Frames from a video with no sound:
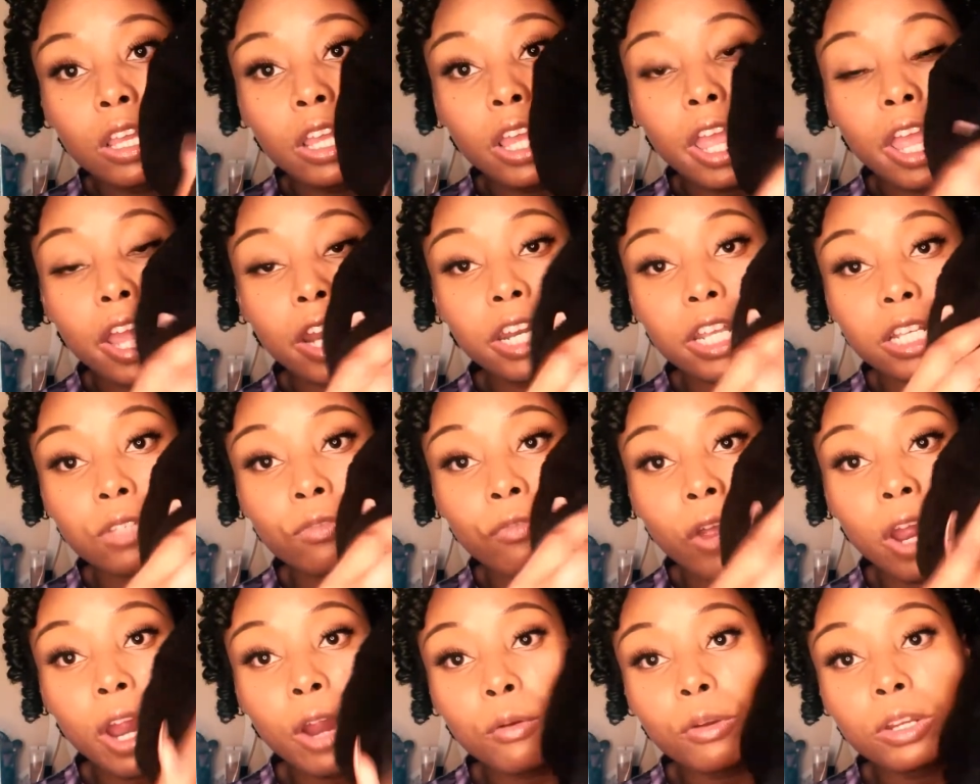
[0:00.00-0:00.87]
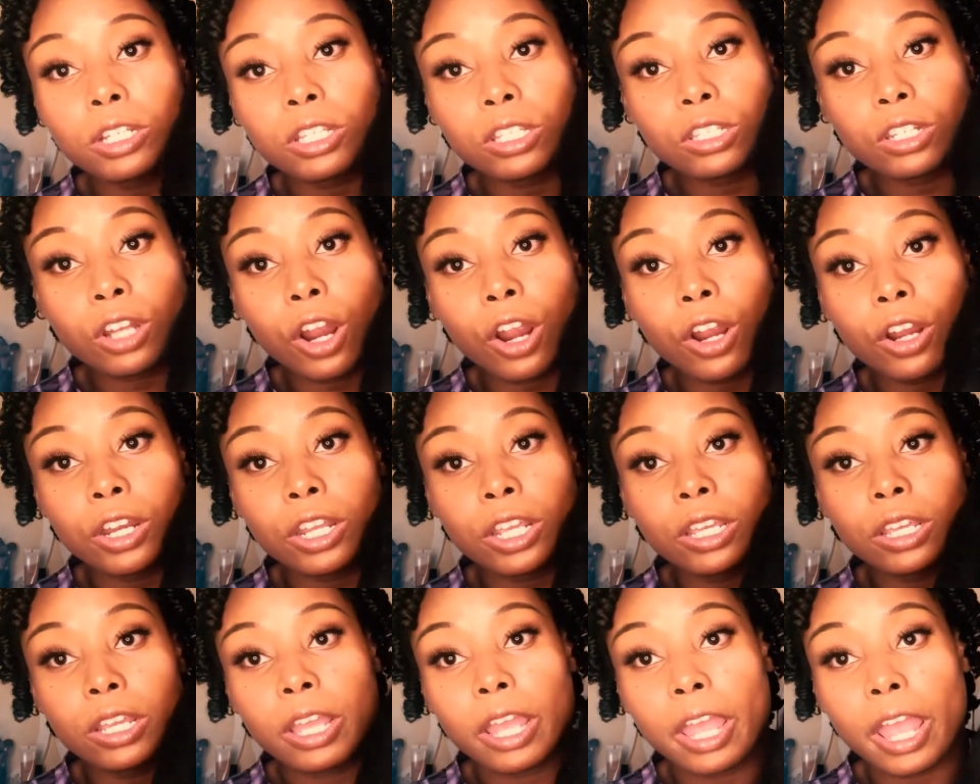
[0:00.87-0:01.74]
and it's very
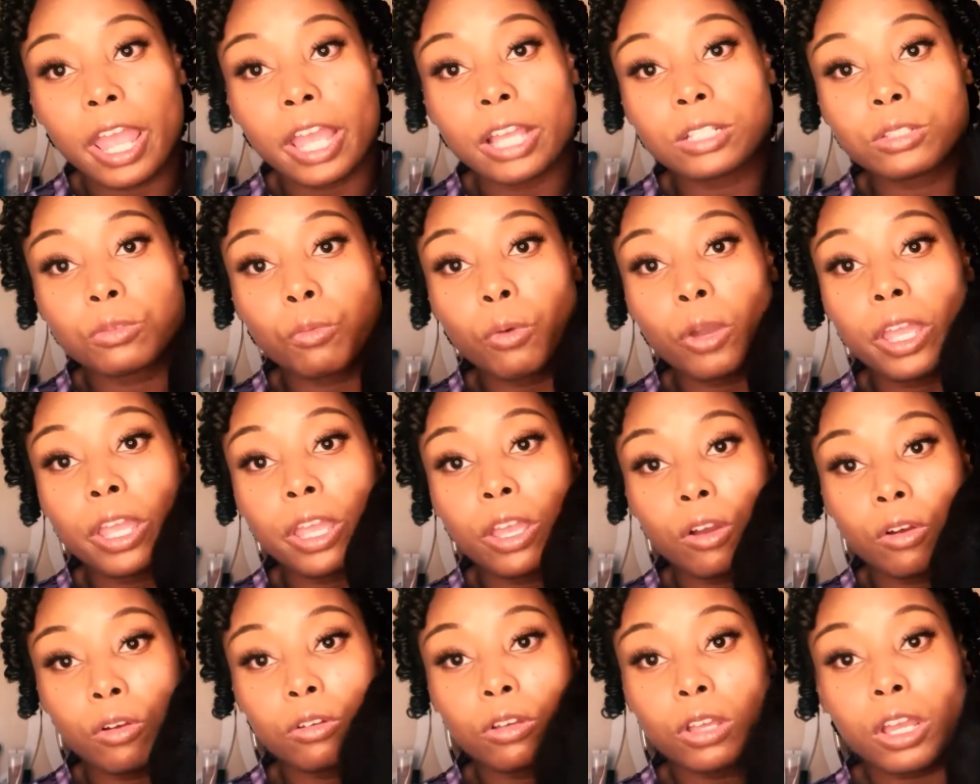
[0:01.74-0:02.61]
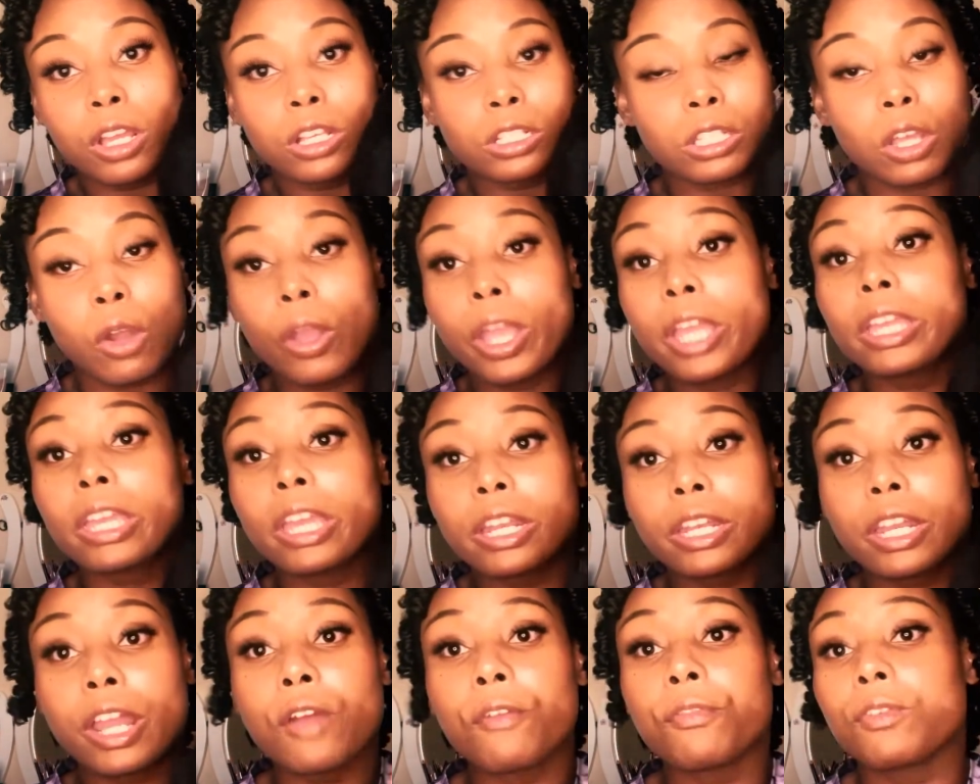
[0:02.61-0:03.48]
sturdy as well. So it
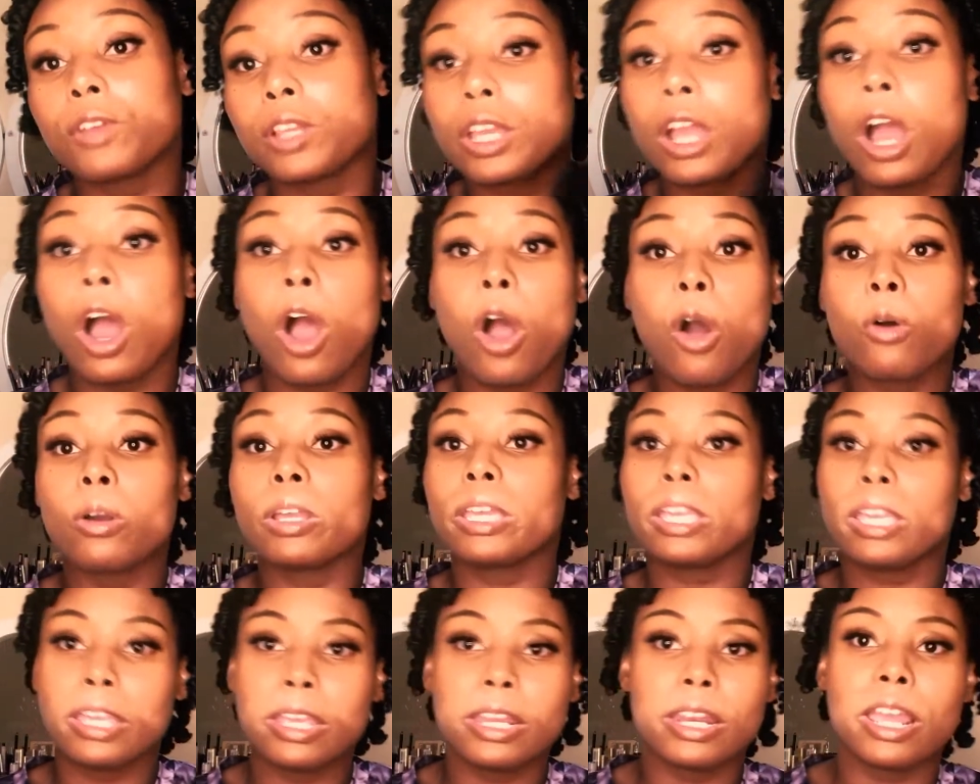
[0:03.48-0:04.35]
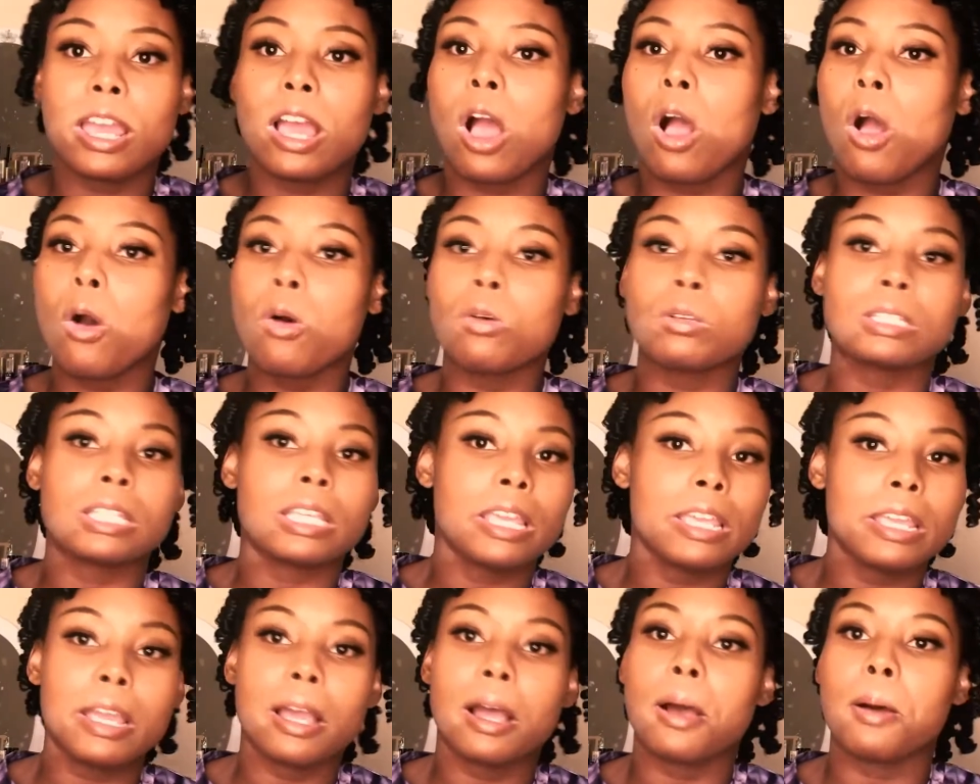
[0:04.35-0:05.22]
can definitely hold heat. It holds
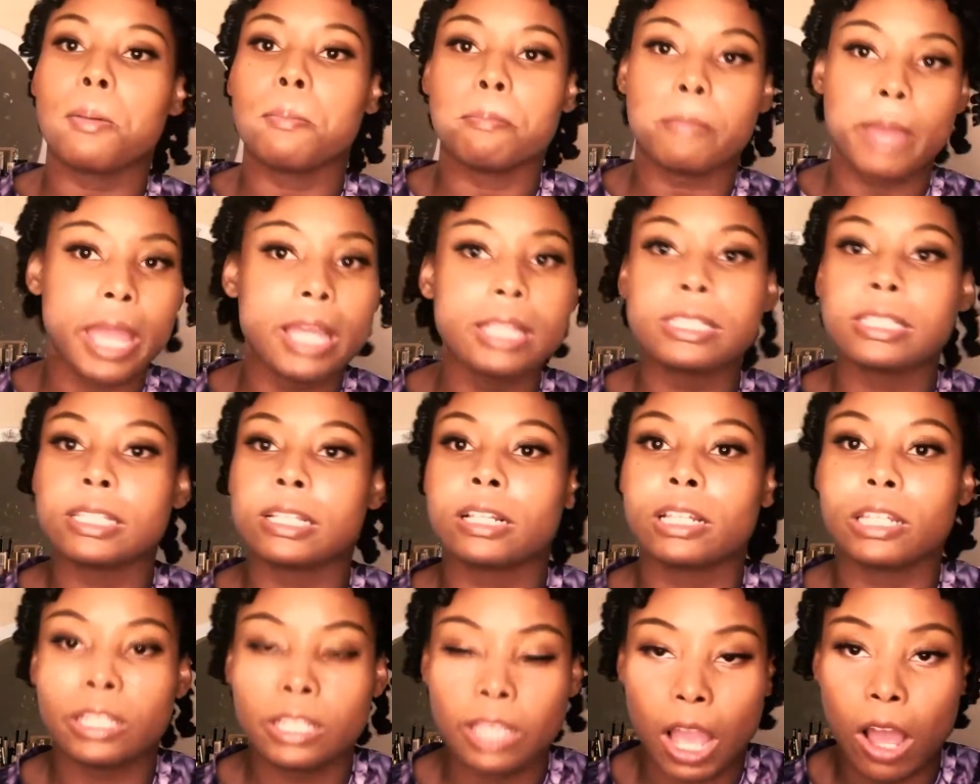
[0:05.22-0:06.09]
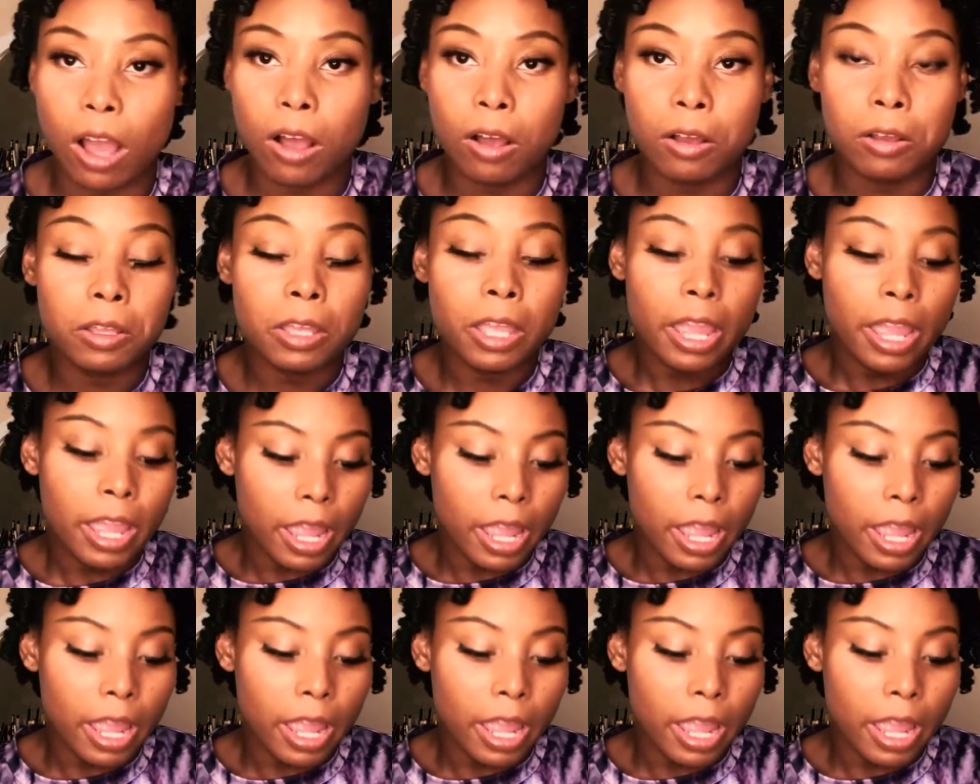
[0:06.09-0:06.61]
heat amazingly, y'all.